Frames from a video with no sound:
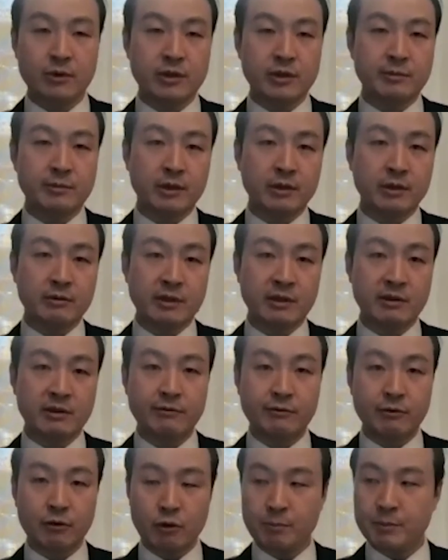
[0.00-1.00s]
response rate
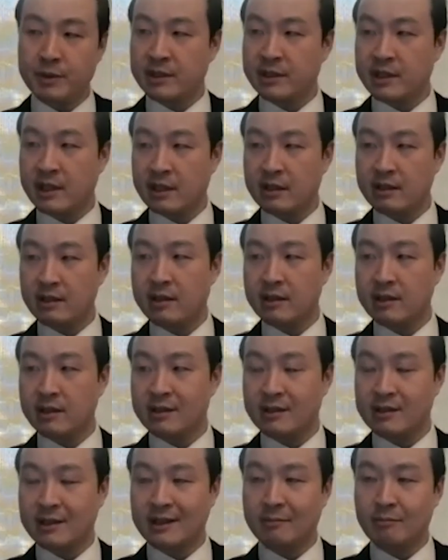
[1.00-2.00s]
of 4%,
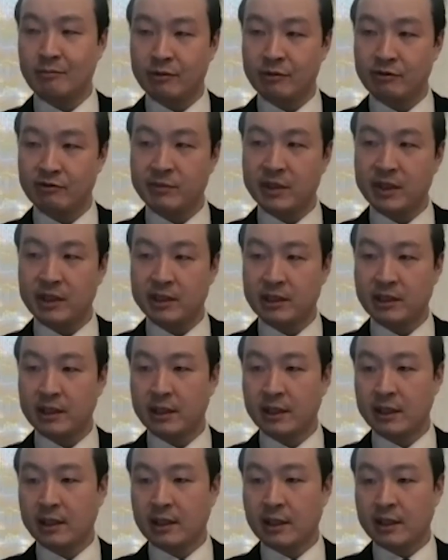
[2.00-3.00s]
this is an improvement.
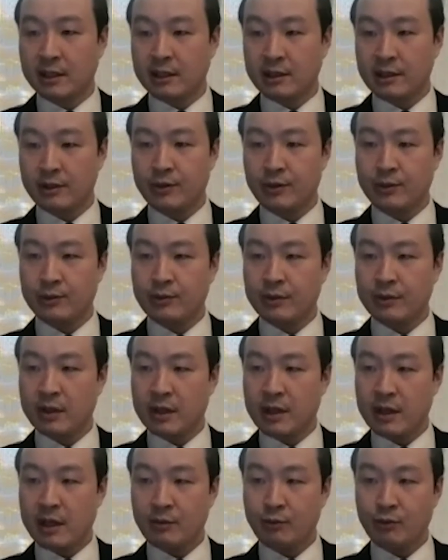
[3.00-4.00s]
So,
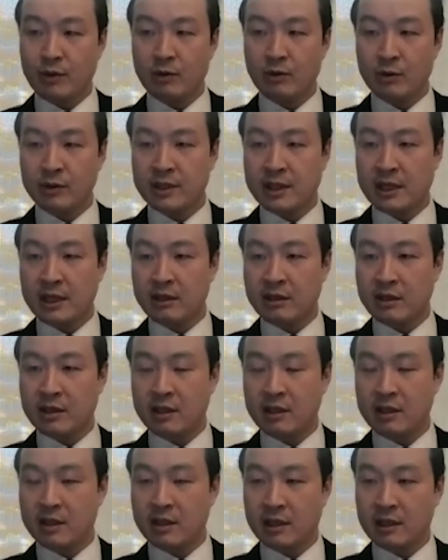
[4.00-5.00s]
and we looked at
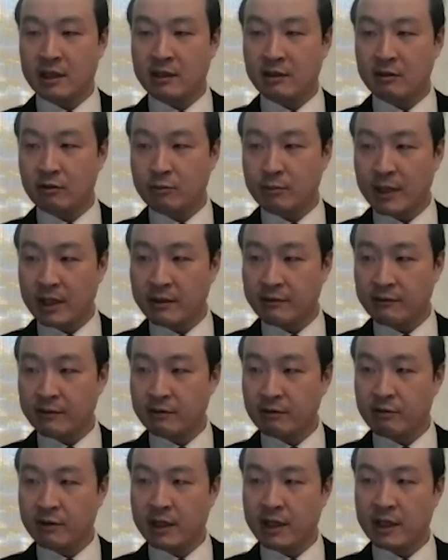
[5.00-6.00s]
the clinical
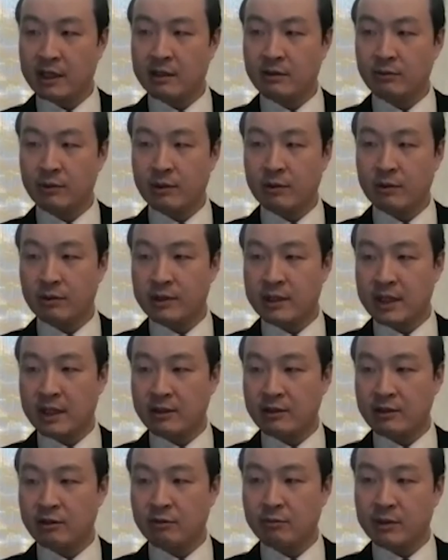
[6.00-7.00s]
benefit rate, we looked
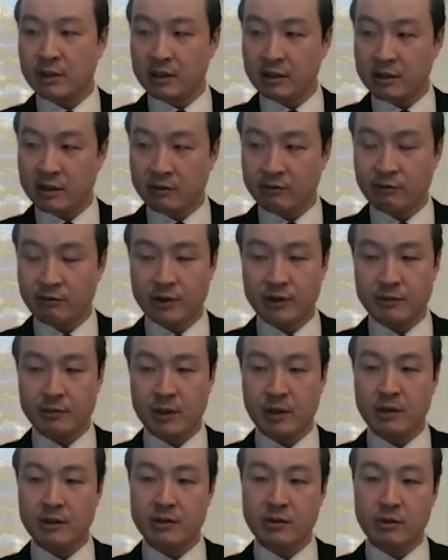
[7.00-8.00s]
at durability of
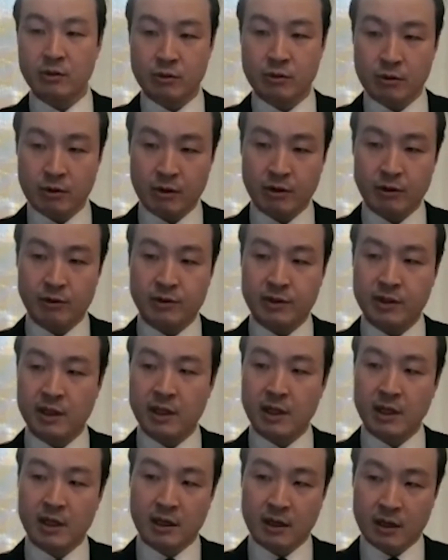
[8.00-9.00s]
response, all of
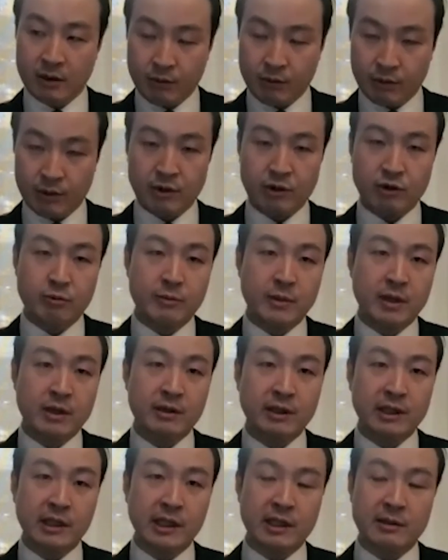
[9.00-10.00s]
those were
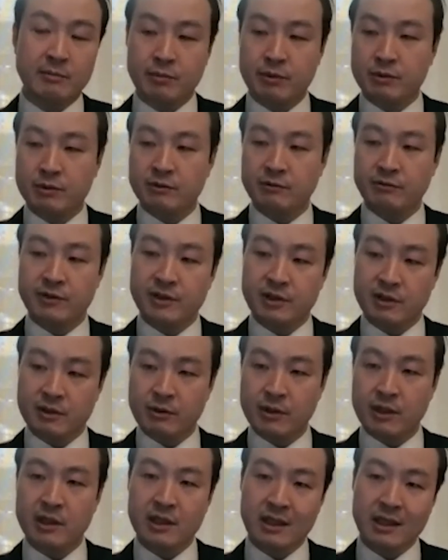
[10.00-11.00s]
numerically improved.
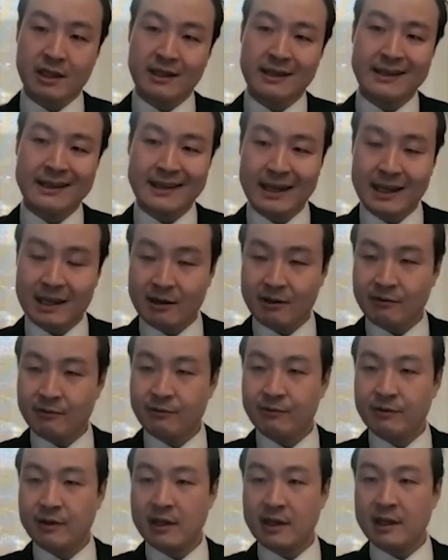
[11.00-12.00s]
So it
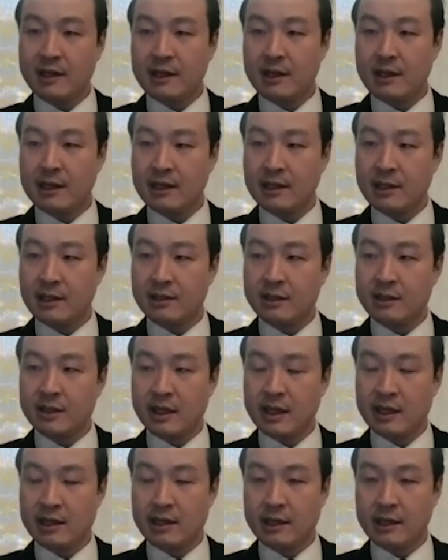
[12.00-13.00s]
gave at
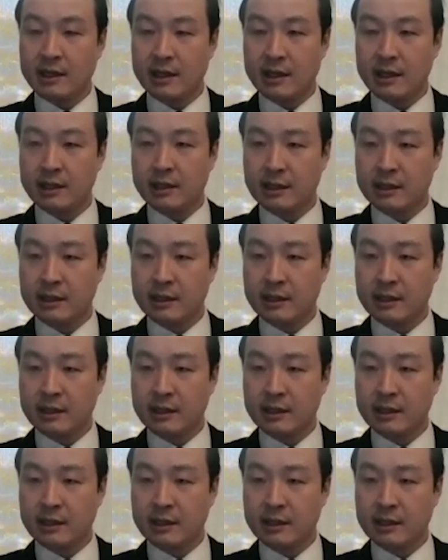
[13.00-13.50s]
least a